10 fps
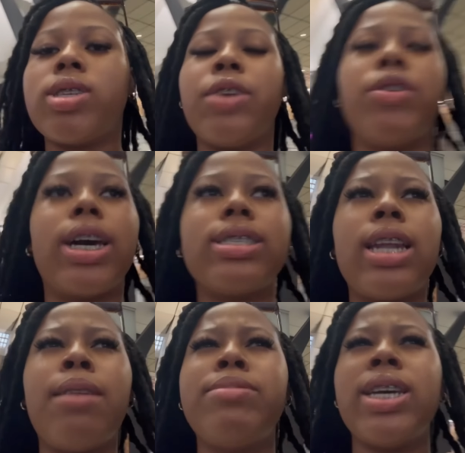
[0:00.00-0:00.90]
give you guys an
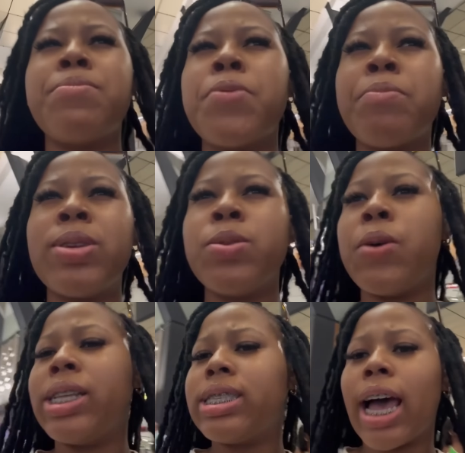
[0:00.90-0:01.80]
update probably
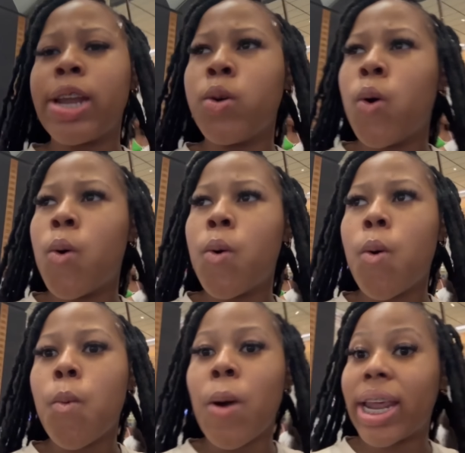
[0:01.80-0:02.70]
once I know what